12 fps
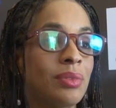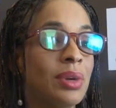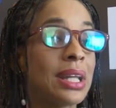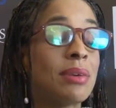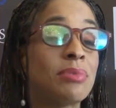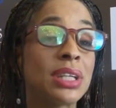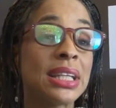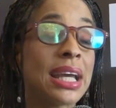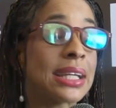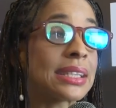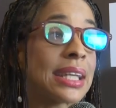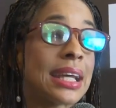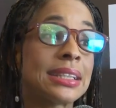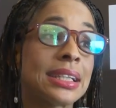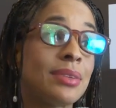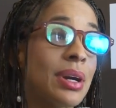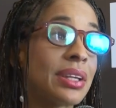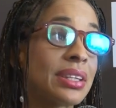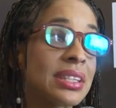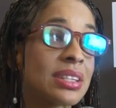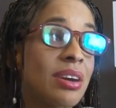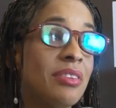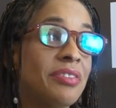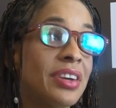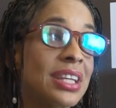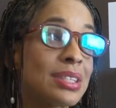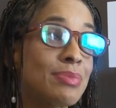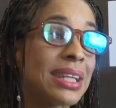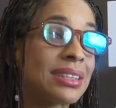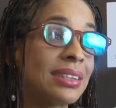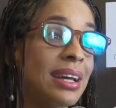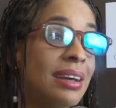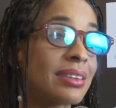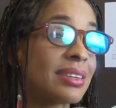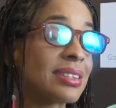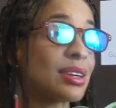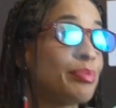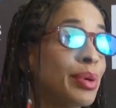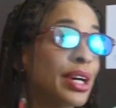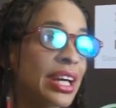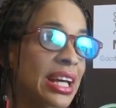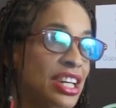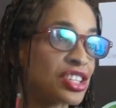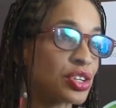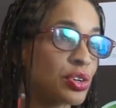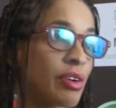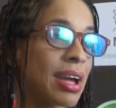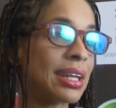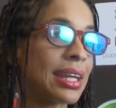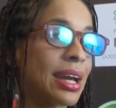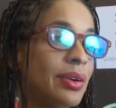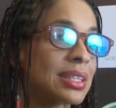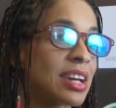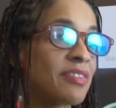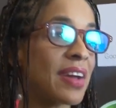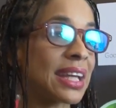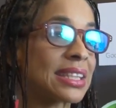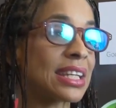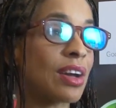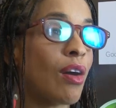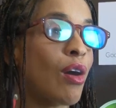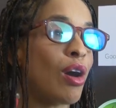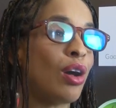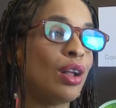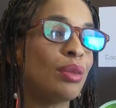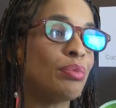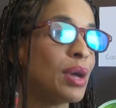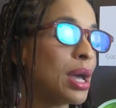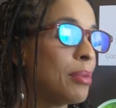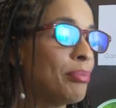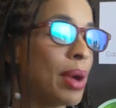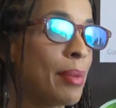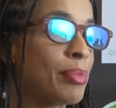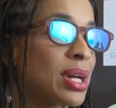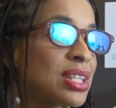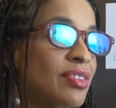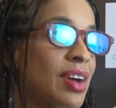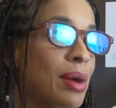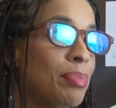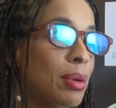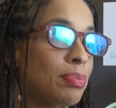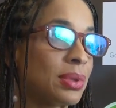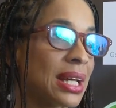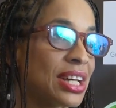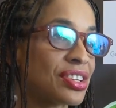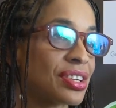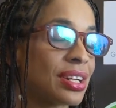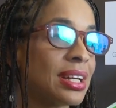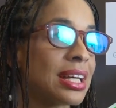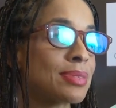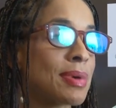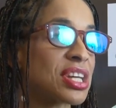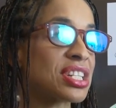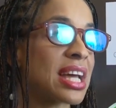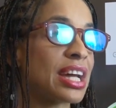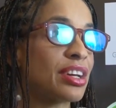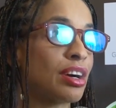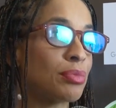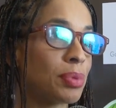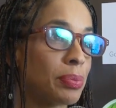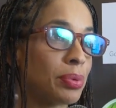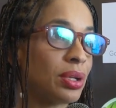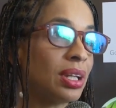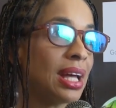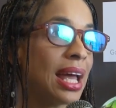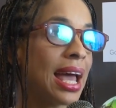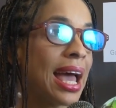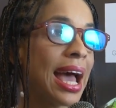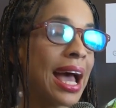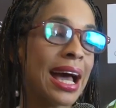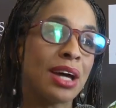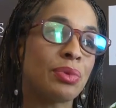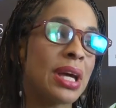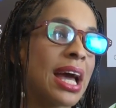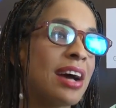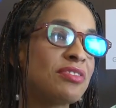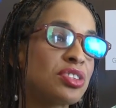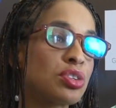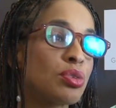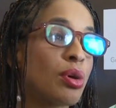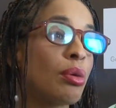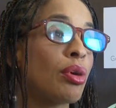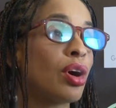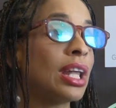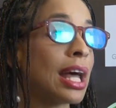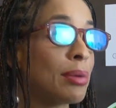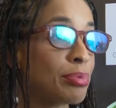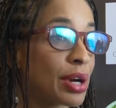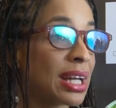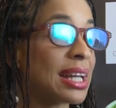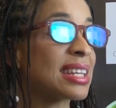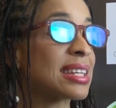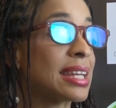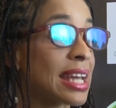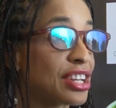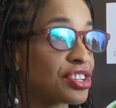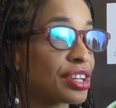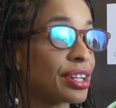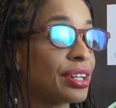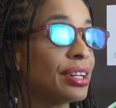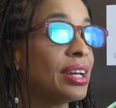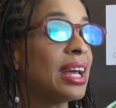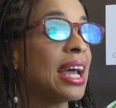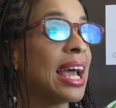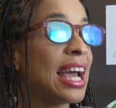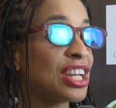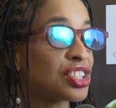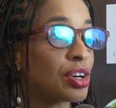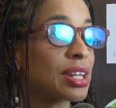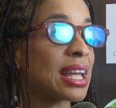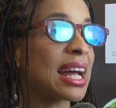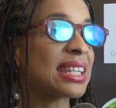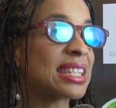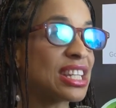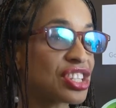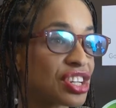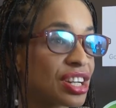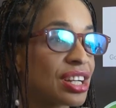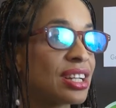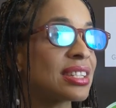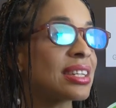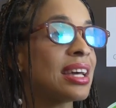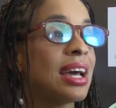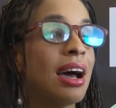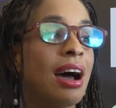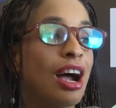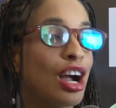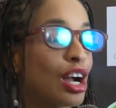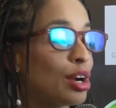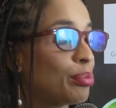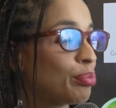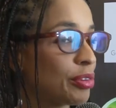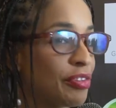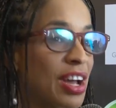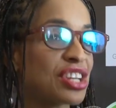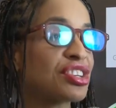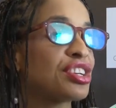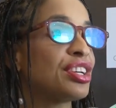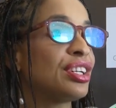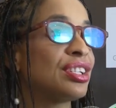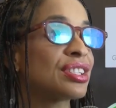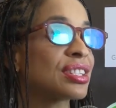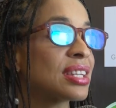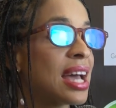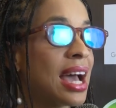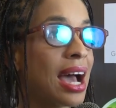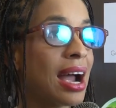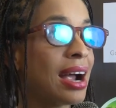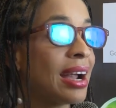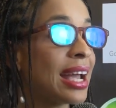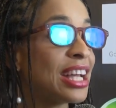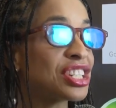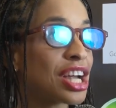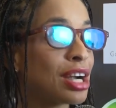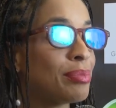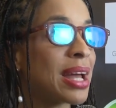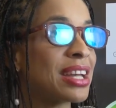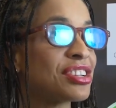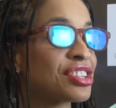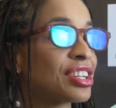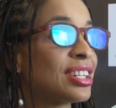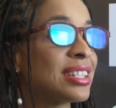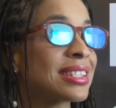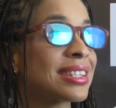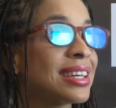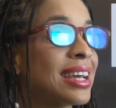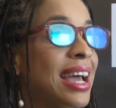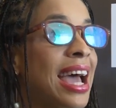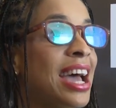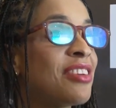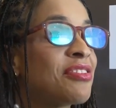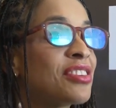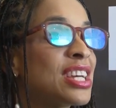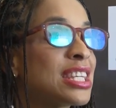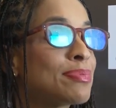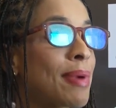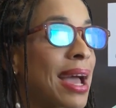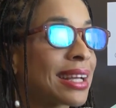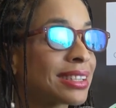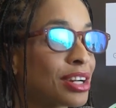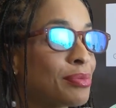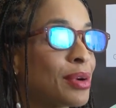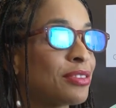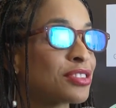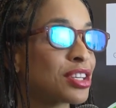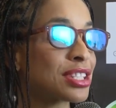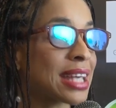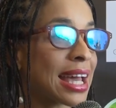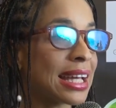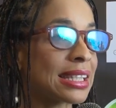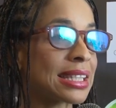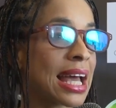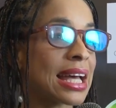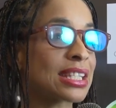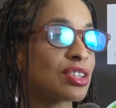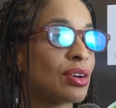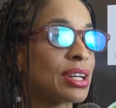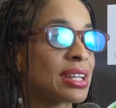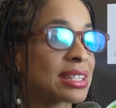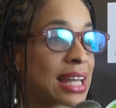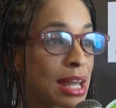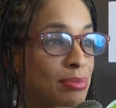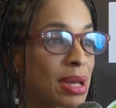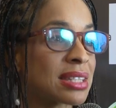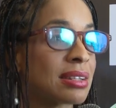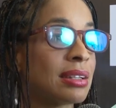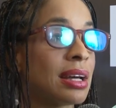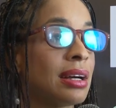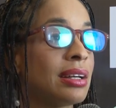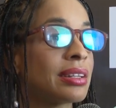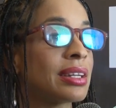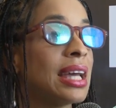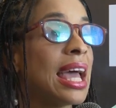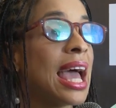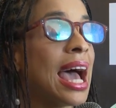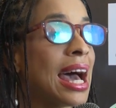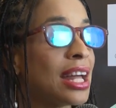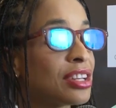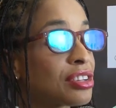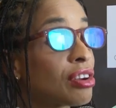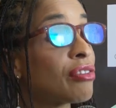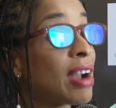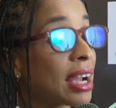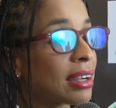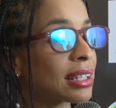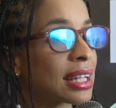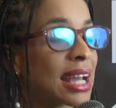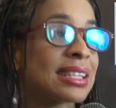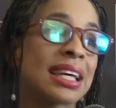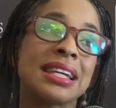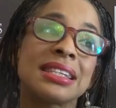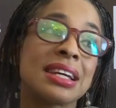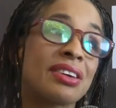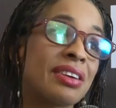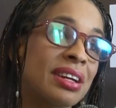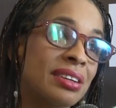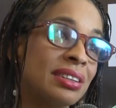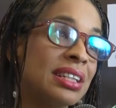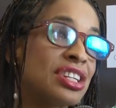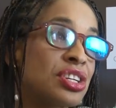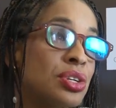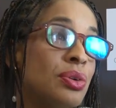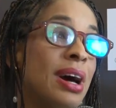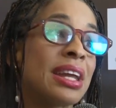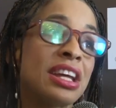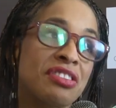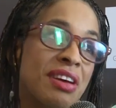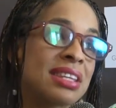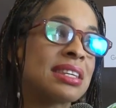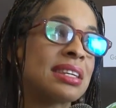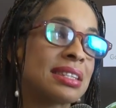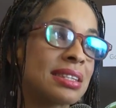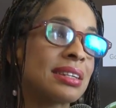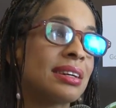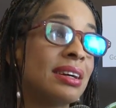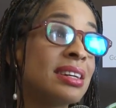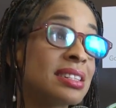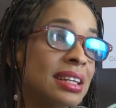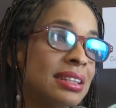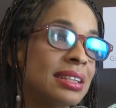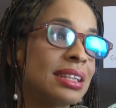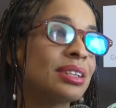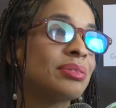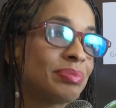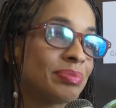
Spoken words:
Well, I'm really excited about this conference. Mental health is a burning issue right now. It's affecting all members of our population, especially our young people. And we have to collaborate as a nation, ensure that our teachers, our professionals, our HR managers, every spectrum of society has to understand mental health and recognize that it's a critical issue and address it urgently.